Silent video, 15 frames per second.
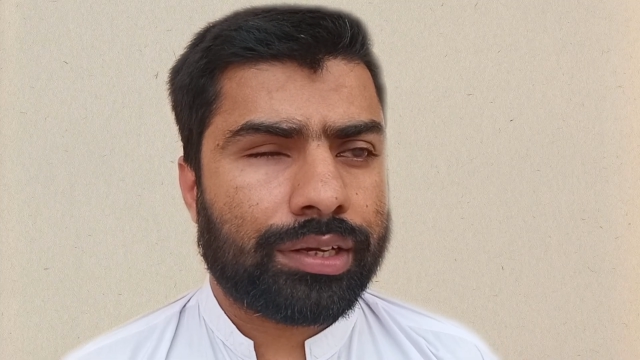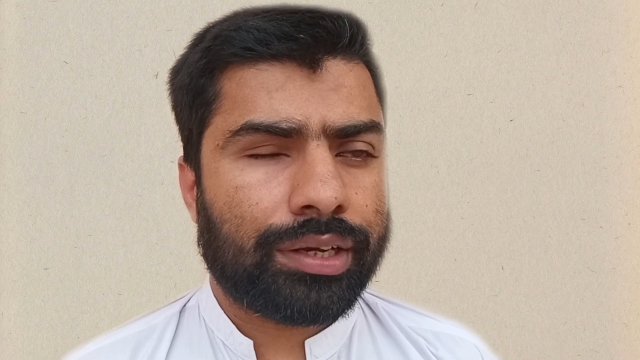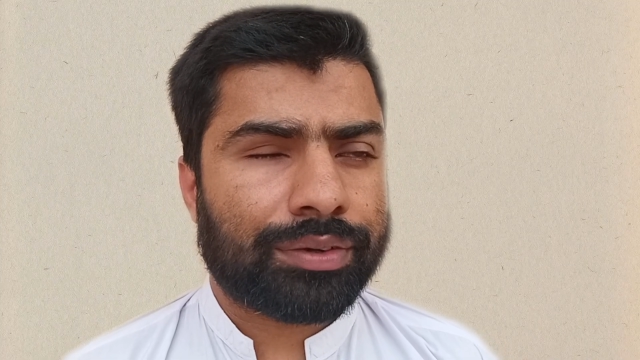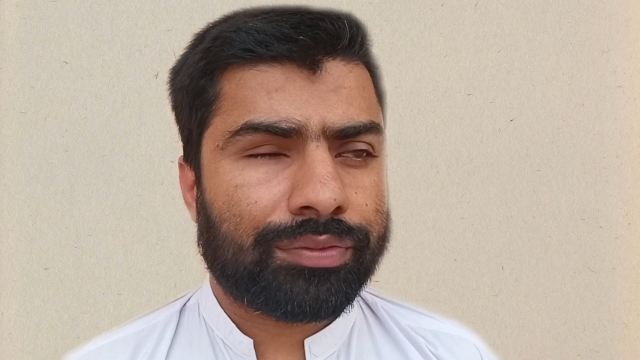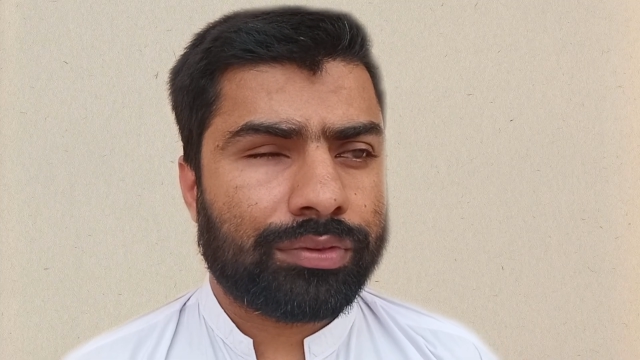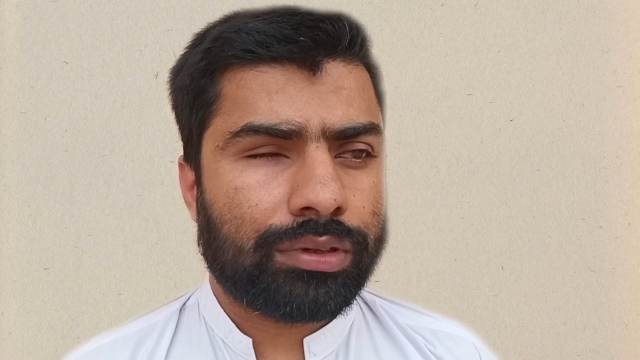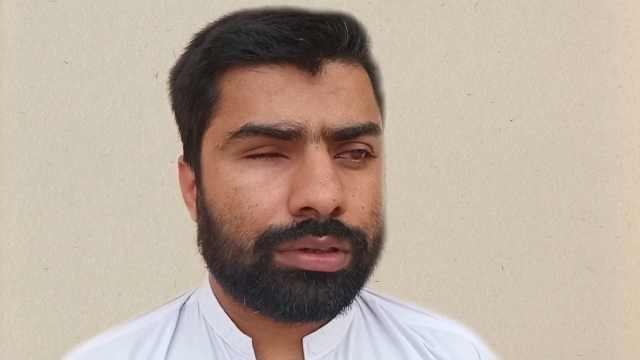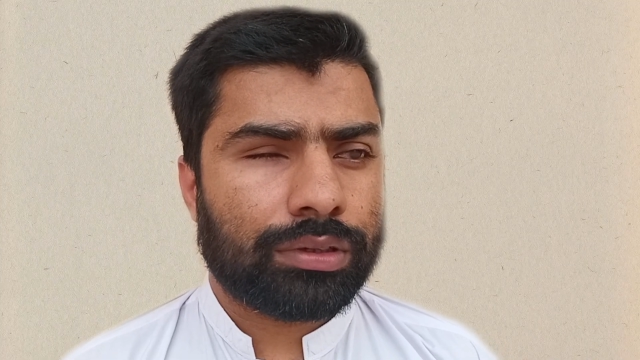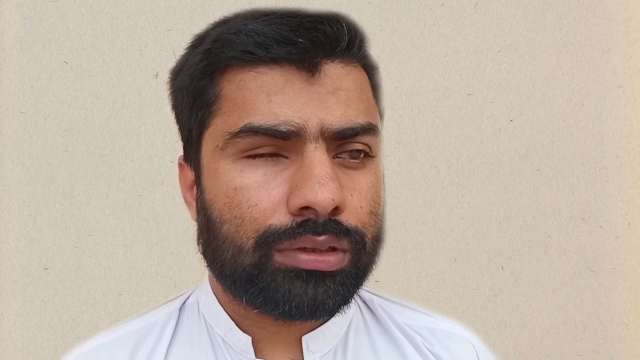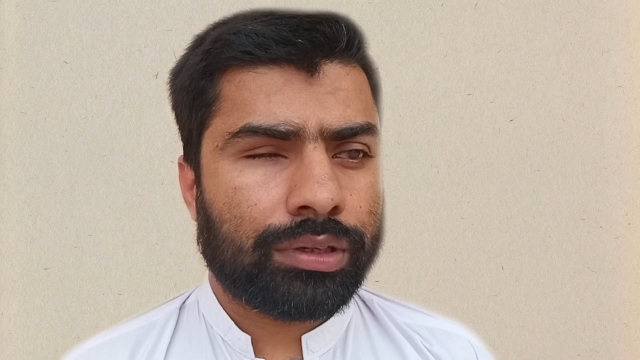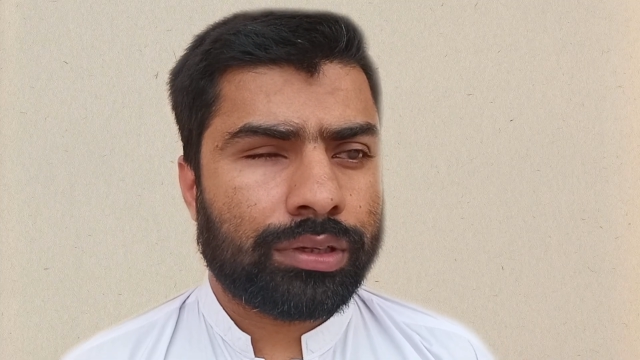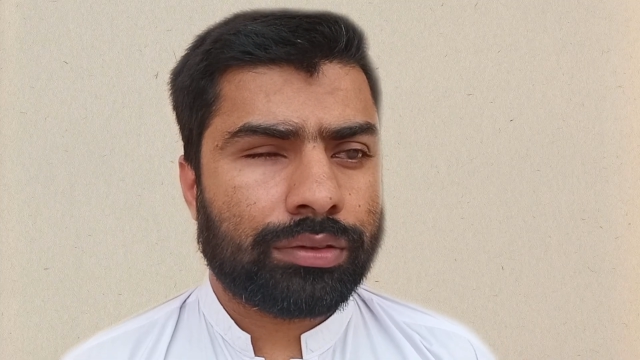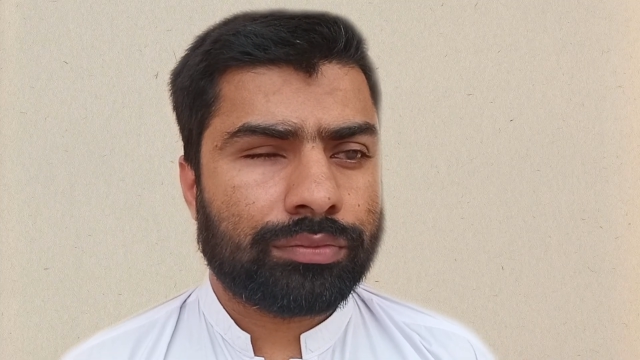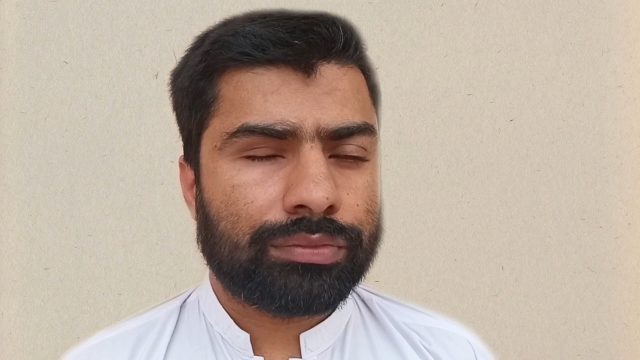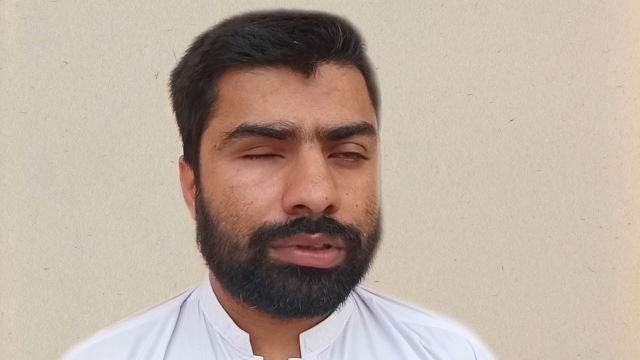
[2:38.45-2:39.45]

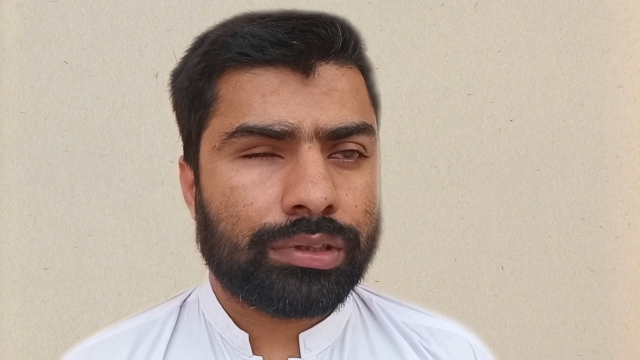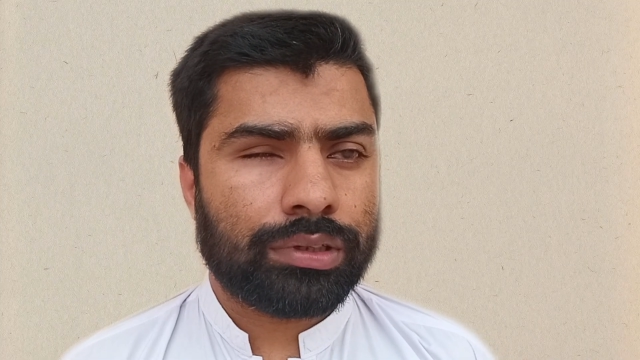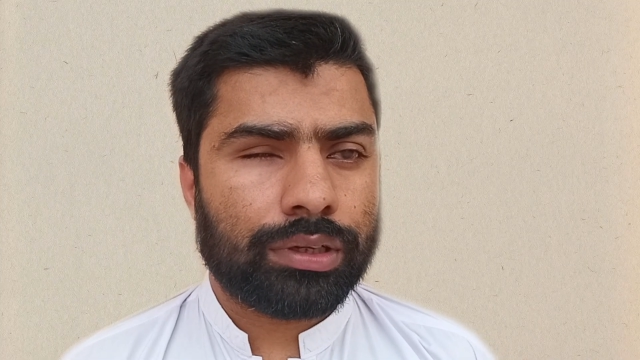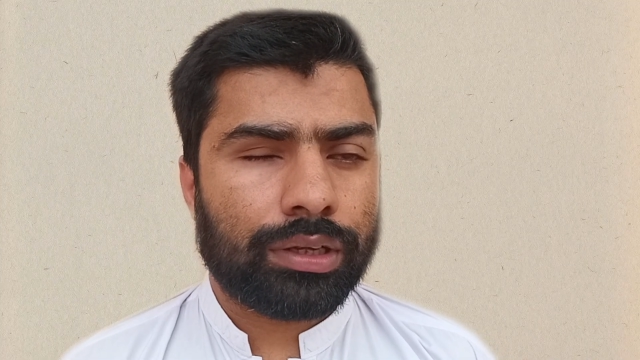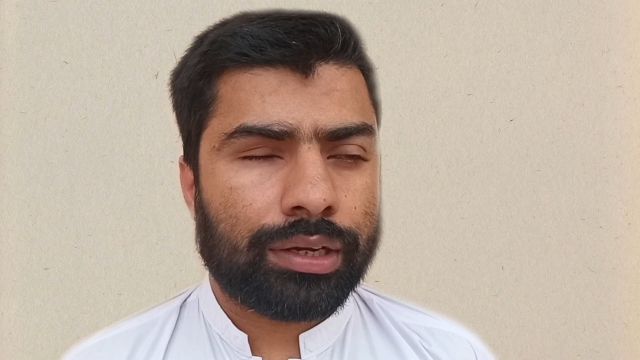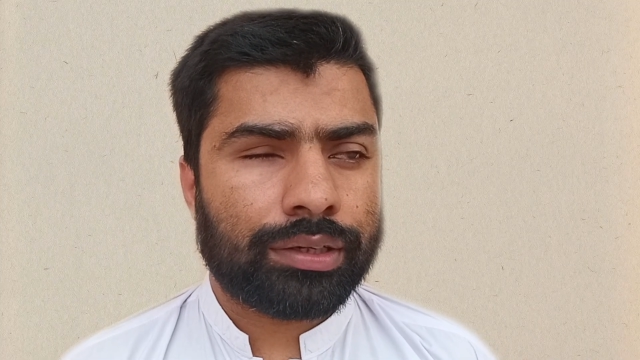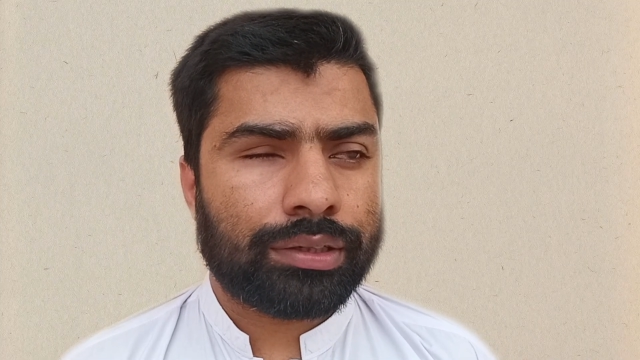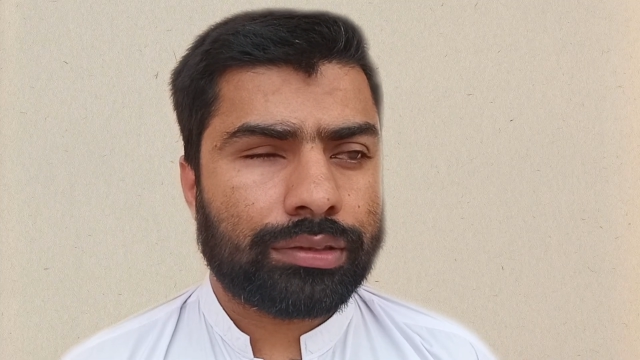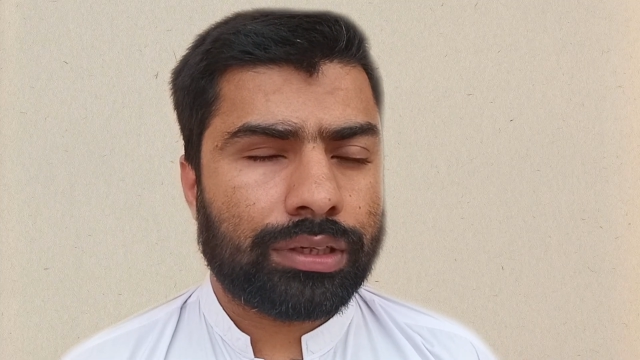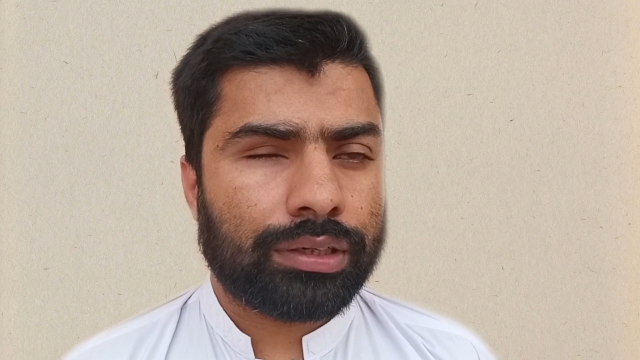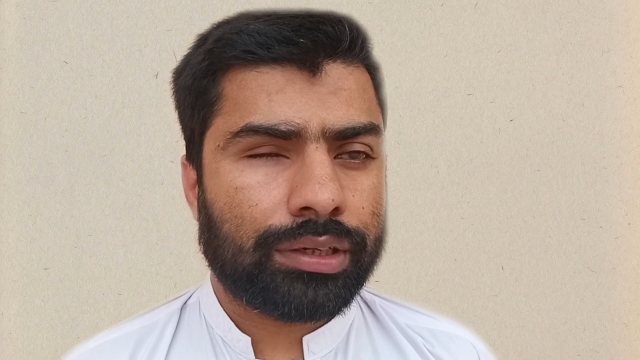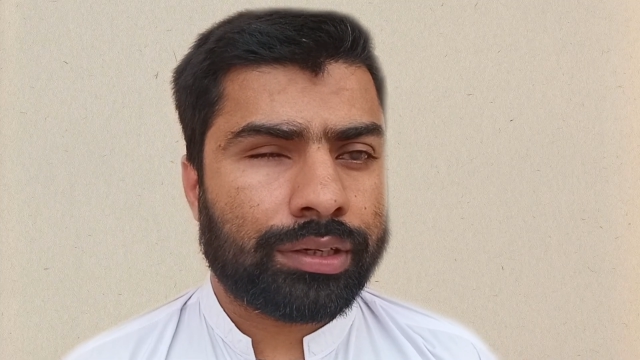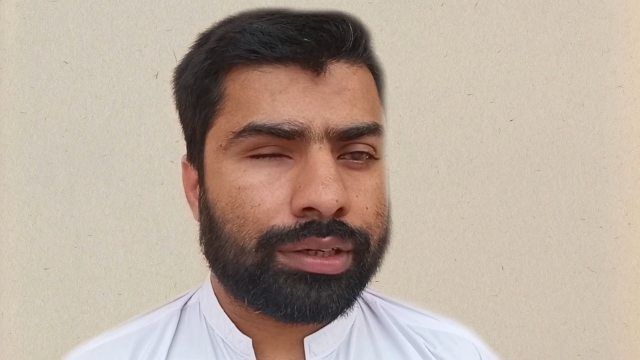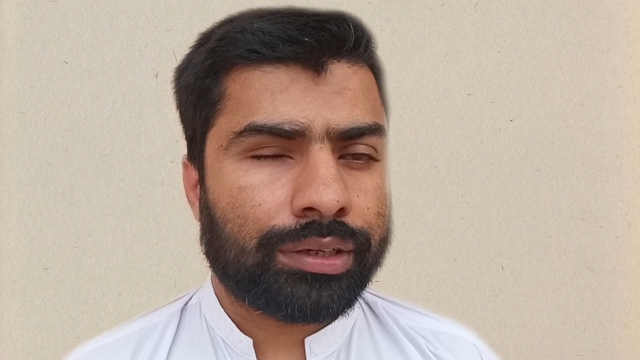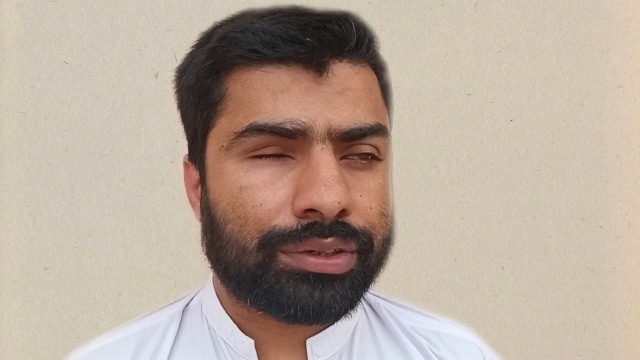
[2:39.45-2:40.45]

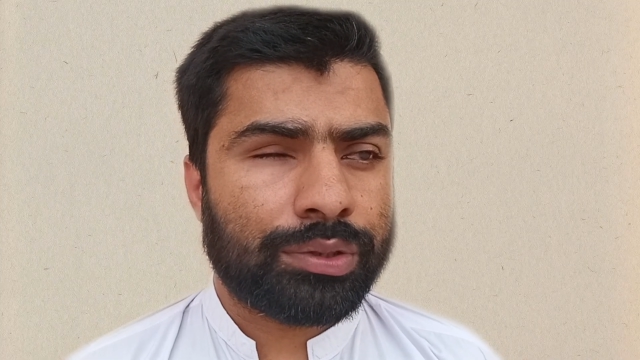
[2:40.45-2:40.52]
it